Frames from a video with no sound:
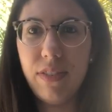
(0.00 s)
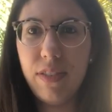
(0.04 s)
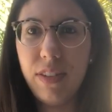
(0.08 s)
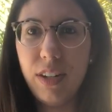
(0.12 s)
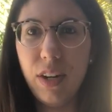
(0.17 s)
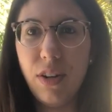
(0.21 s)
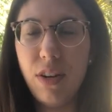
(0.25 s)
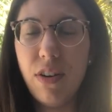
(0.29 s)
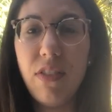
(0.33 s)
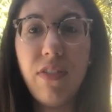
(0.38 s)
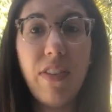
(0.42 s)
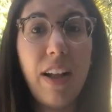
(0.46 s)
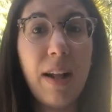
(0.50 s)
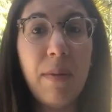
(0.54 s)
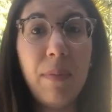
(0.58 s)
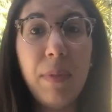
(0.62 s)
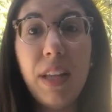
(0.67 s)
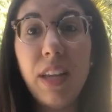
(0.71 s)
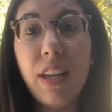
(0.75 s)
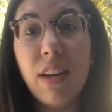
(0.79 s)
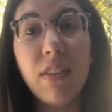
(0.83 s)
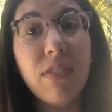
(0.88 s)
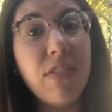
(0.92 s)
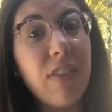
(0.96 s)
you know, your
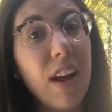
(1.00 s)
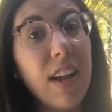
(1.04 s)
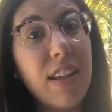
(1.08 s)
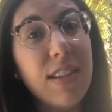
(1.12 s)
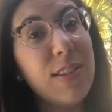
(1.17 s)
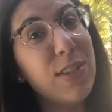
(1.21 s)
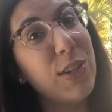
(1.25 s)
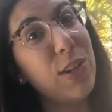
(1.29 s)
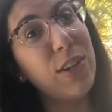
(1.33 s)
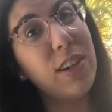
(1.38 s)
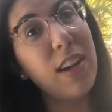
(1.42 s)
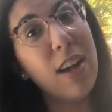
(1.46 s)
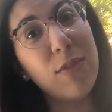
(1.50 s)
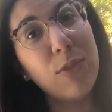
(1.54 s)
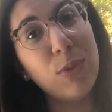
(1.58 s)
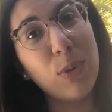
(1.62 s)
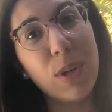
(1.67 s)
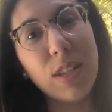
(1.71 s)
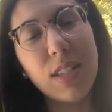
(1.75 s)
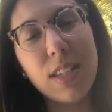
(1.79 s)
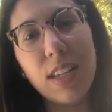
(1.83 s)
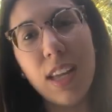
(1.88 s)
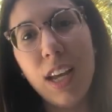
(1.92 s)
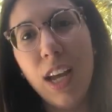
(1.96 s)
family, your friends, your loved
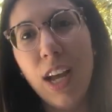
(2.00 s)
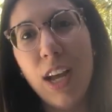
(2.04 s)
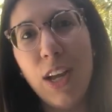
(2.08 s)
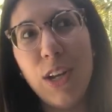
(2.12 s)
ones,